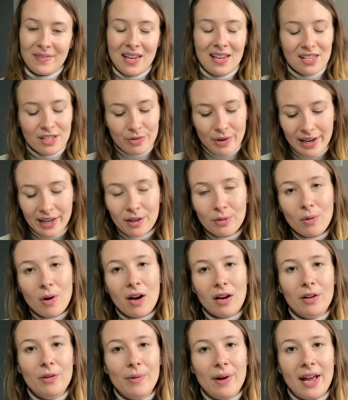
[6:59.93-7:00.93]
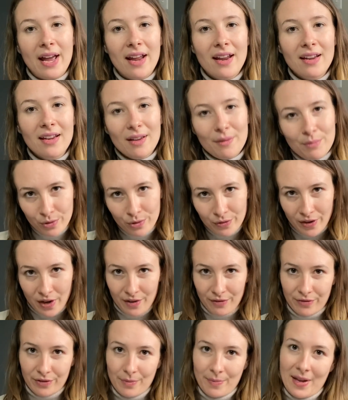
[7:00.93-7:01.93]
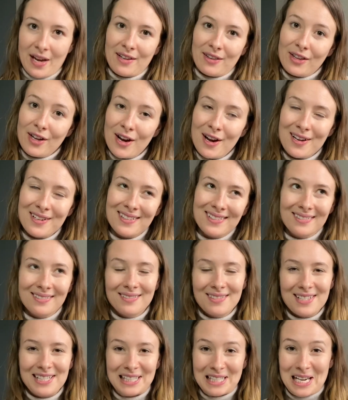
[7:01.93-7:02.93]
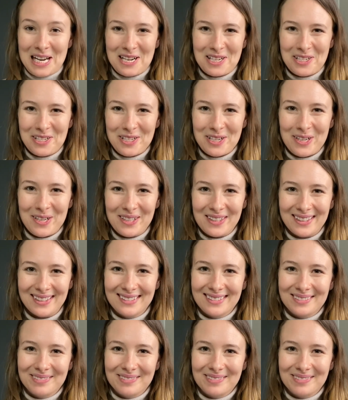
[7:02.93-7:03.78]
So I can walk away and on from that thought/dog.